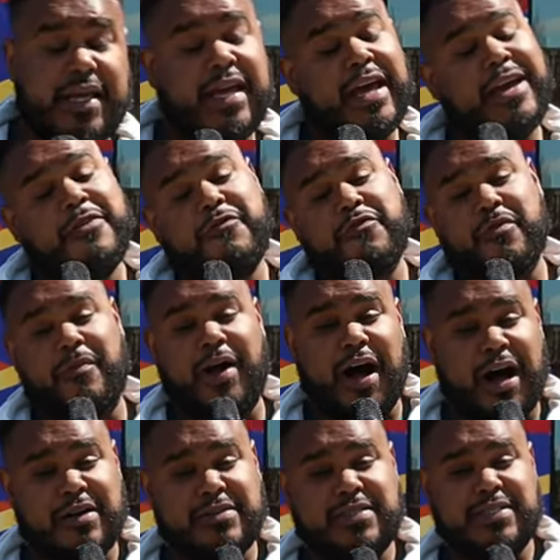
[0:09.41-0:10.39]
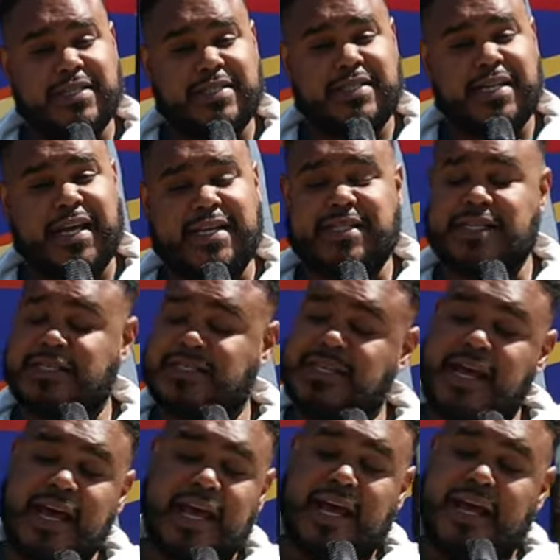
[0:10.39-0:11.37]
came from Austin, Texas,
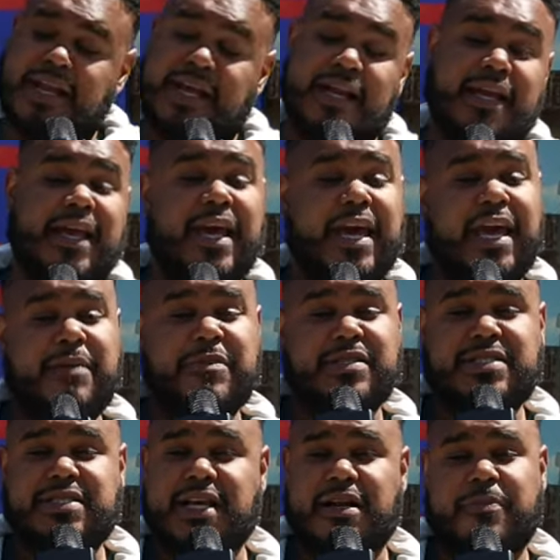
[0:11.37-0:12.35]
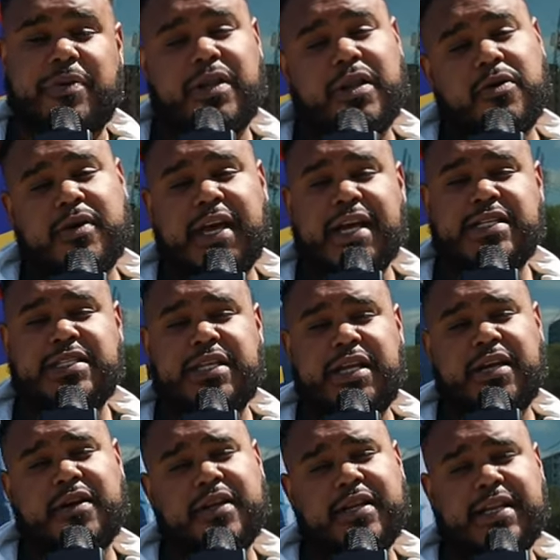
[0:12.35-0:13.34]
and they done came and set up a location
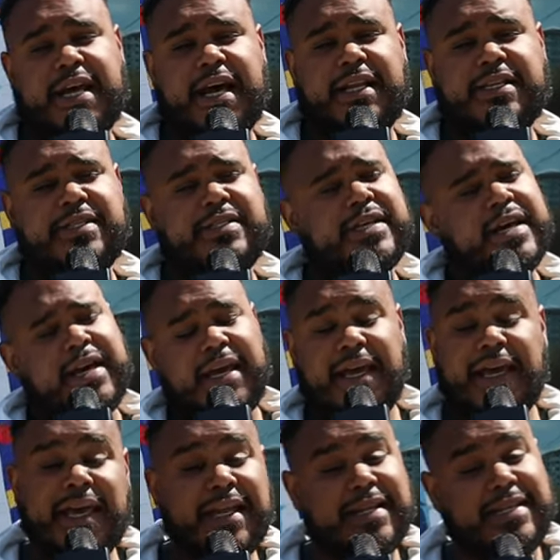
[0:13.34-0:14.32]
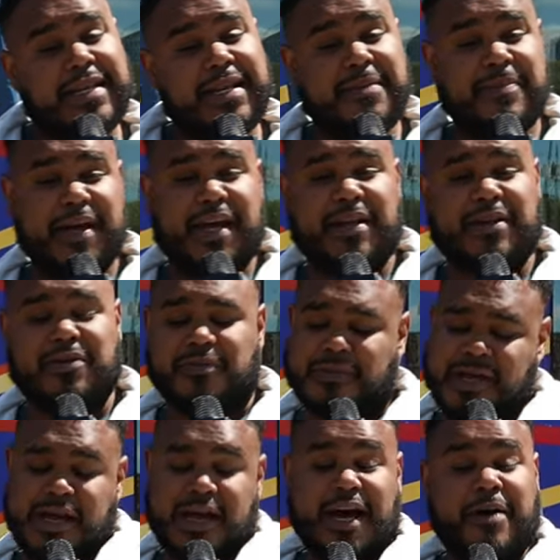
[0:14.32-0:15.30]
here in Dallas in Deep Ellum.
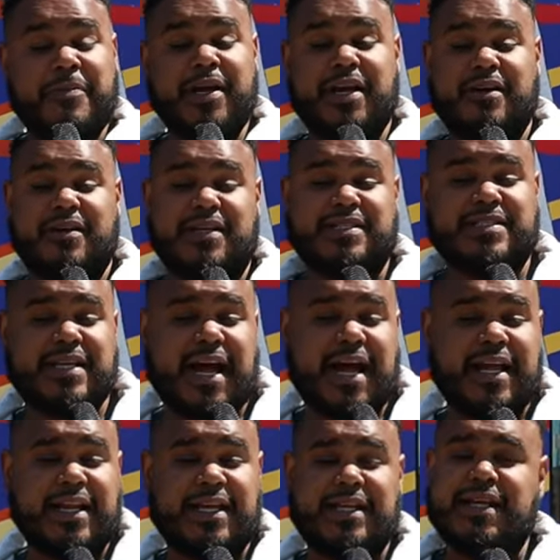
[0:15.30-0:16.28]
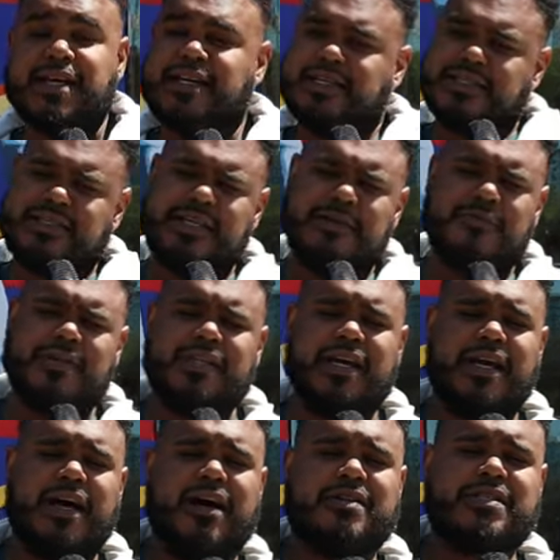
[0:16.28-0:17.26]
I'm here excited to see what
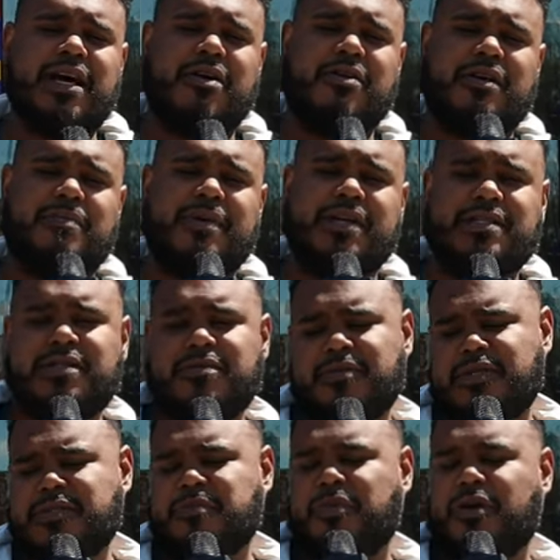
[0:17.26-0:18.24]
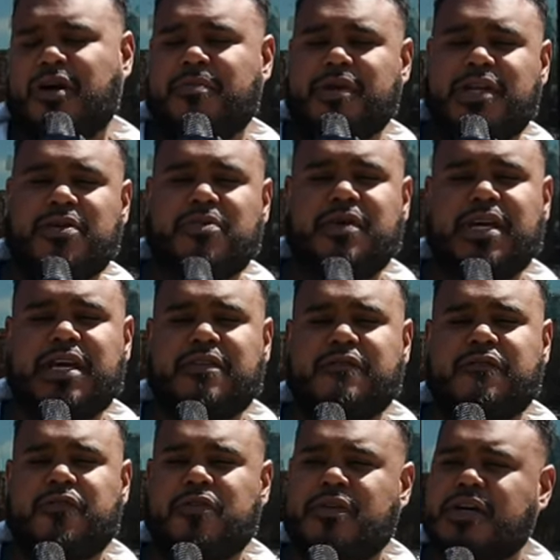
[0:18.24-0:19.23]
they all talking about, see what this barbecue
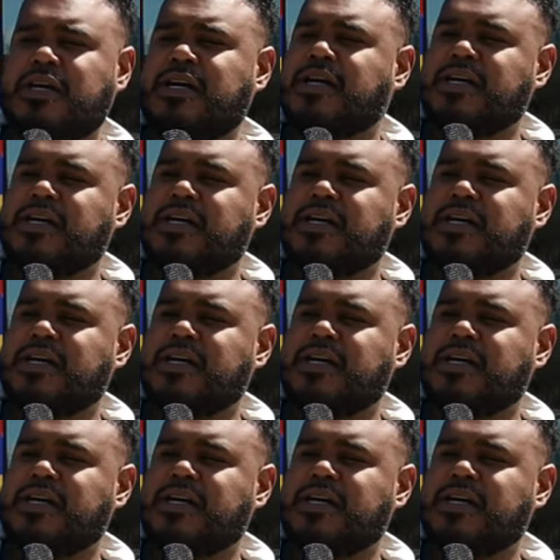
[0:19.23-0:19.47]
hidden for,